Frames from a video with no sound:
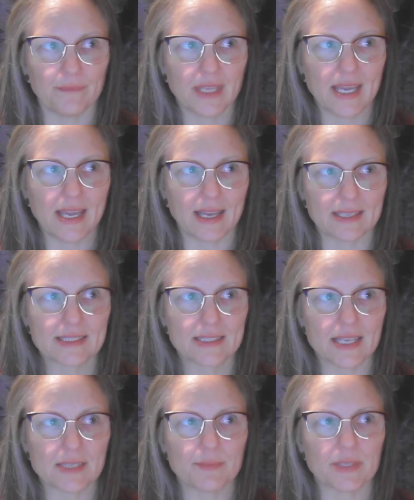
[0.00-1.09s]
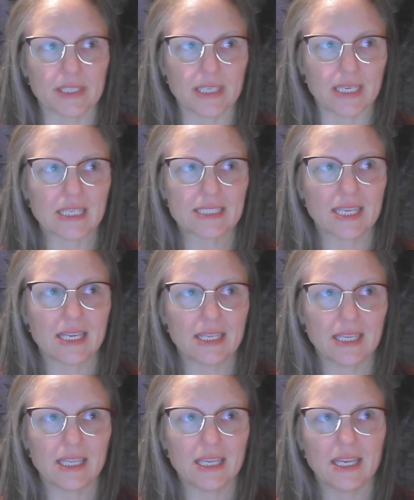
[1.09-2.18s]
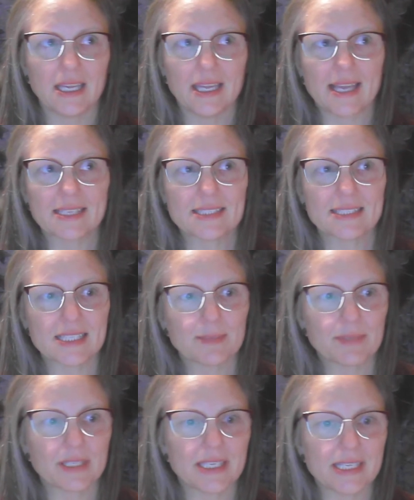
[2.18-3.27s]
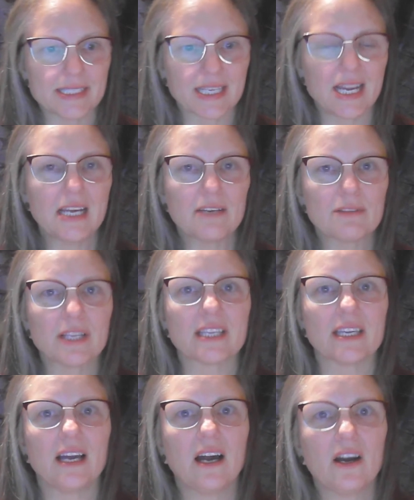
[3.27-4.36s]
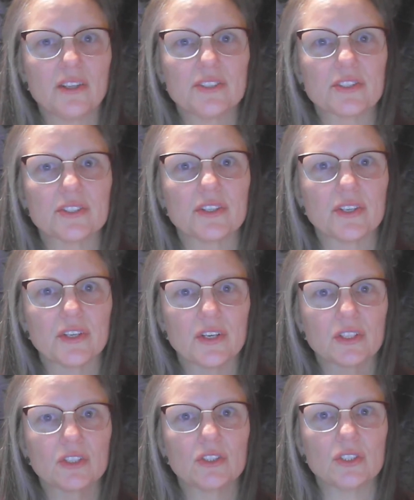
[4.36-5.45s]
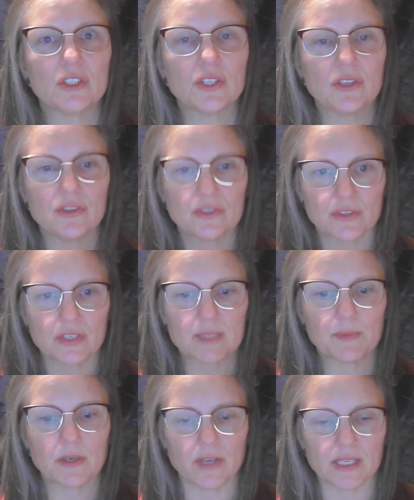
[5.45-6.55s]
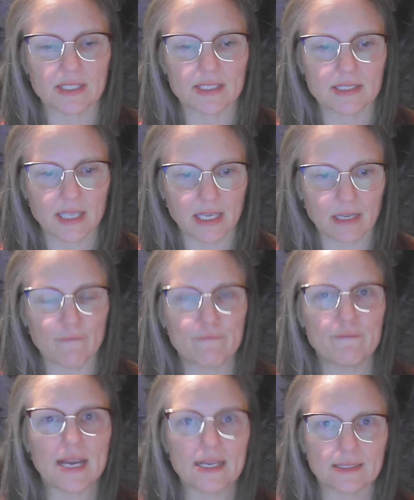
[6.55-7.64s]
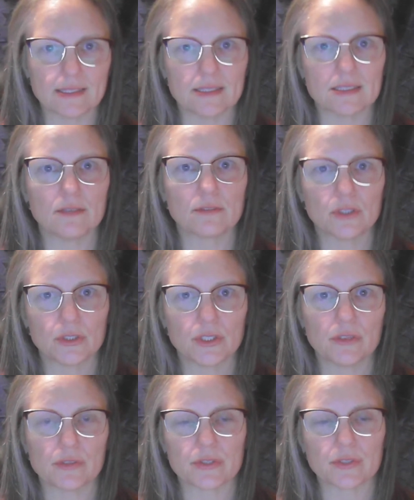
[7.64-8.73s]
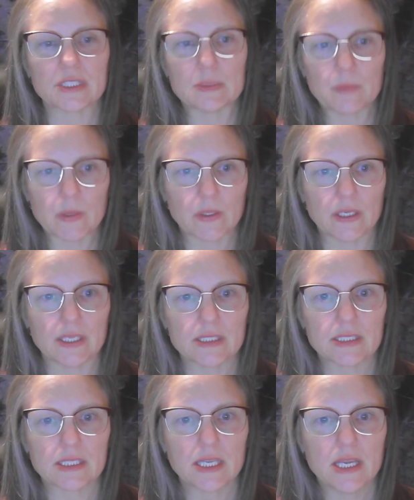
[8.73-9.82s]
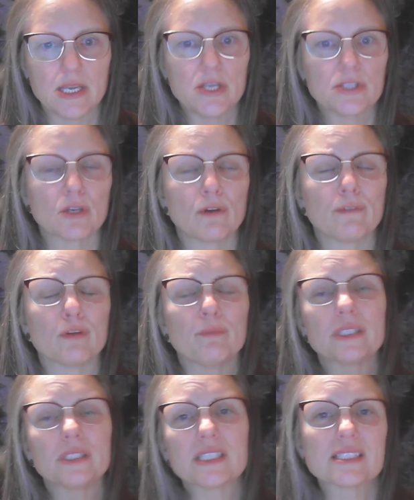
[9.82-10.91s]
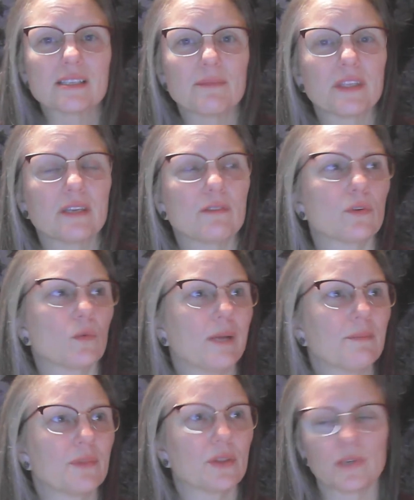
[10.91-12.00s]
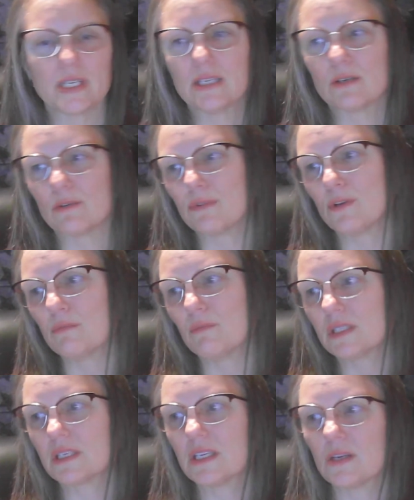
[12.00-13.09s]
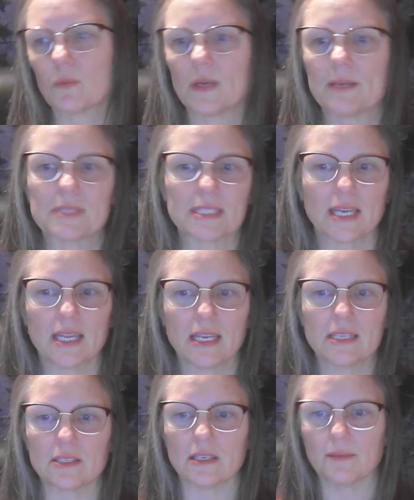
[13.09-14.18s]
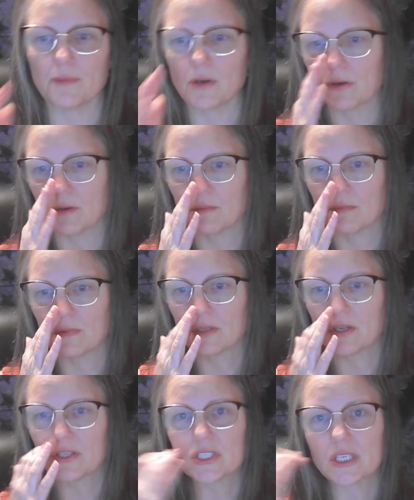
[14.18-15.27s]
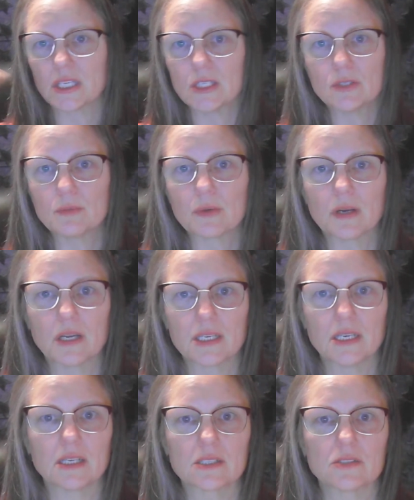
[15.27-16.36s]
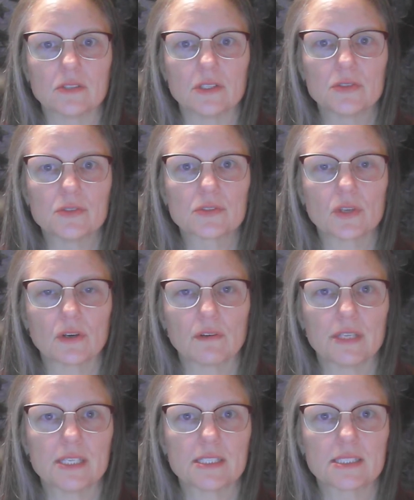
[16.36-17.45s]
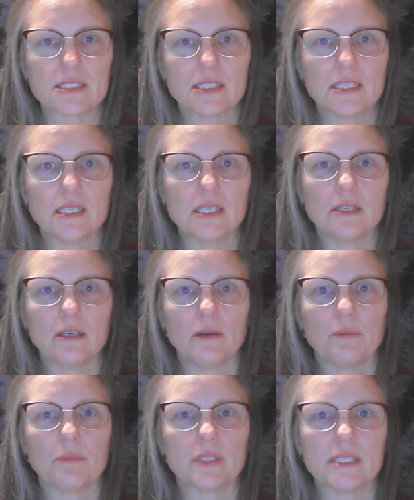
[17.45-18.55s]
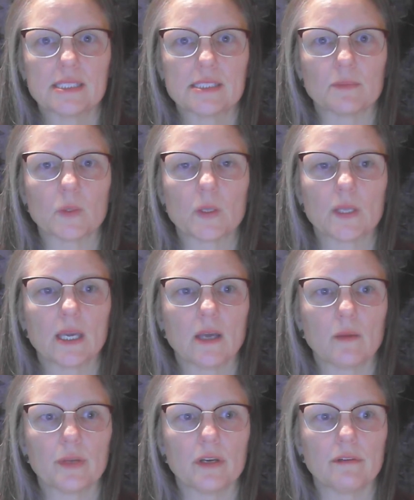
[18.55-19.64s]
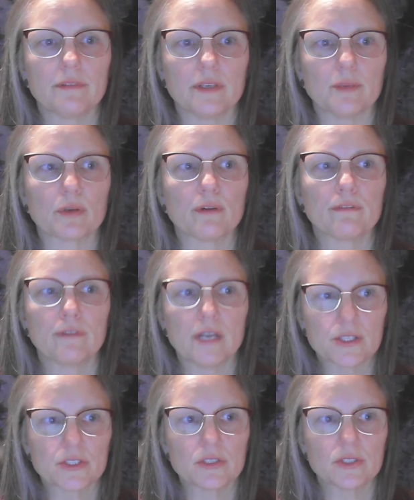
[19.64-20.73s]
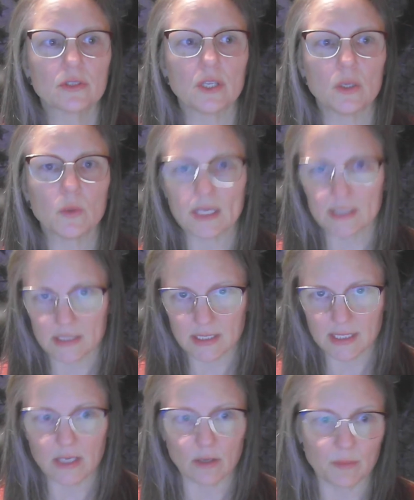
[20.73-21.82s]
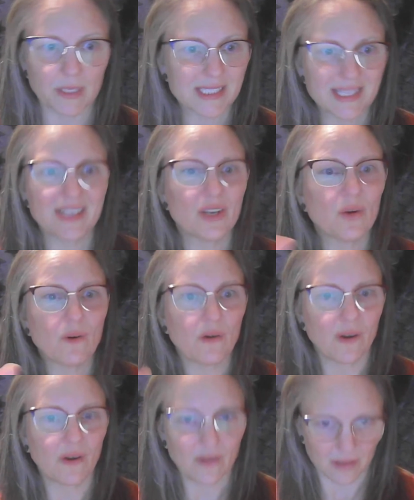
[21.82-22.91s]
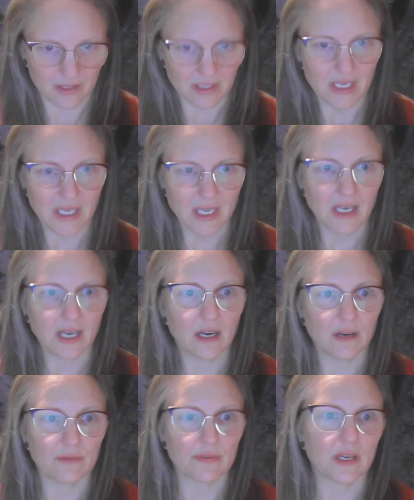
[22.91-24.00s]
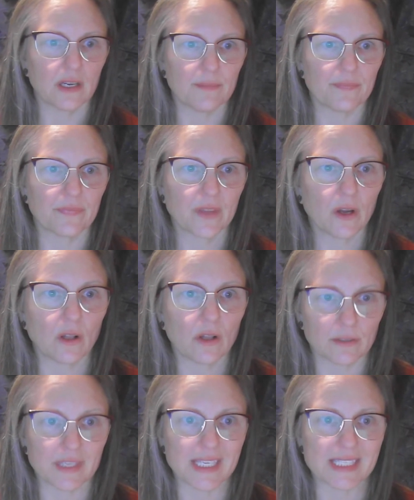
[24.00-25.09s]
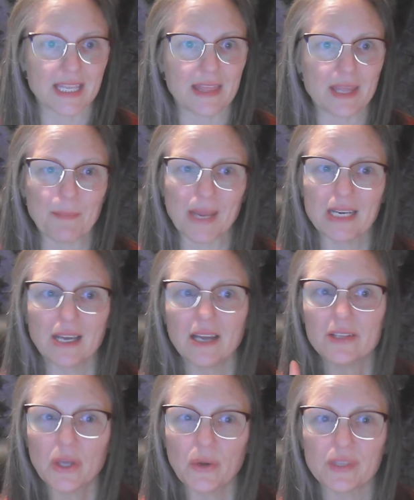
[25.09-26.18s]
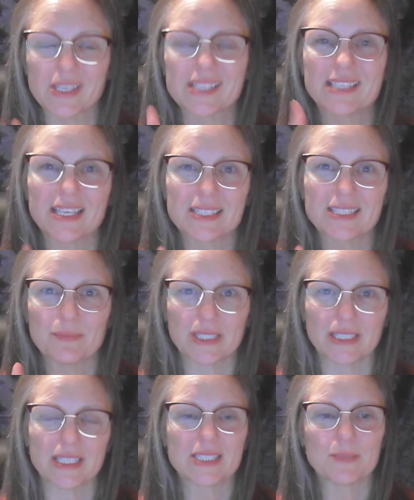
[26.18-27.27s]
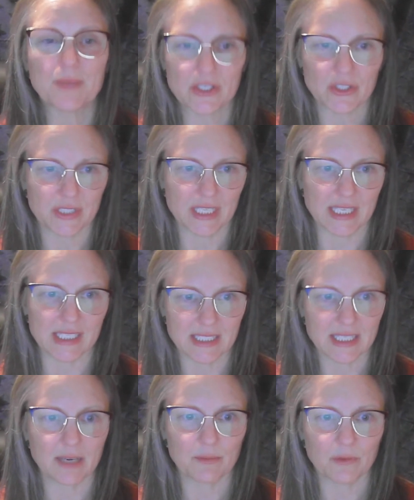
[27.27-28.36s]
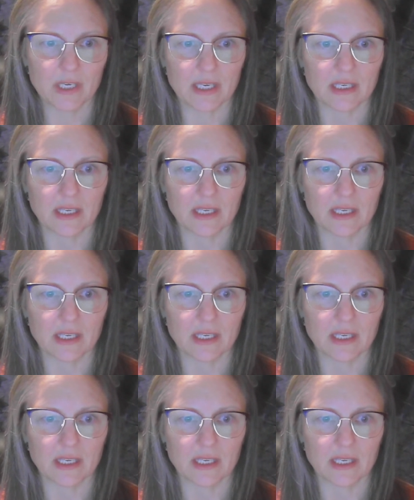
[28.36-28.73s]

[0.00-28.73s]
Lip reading: accessibility, because accessibility is kind of like under good user experience. It's like a facet of good user experience. So if you're building something for Web3, or if you're building your website, or you're launching a new product or a new service, please employ the help of a professional UX designer, because they know all of these, and they may not know the accessibility specialties that I'm reading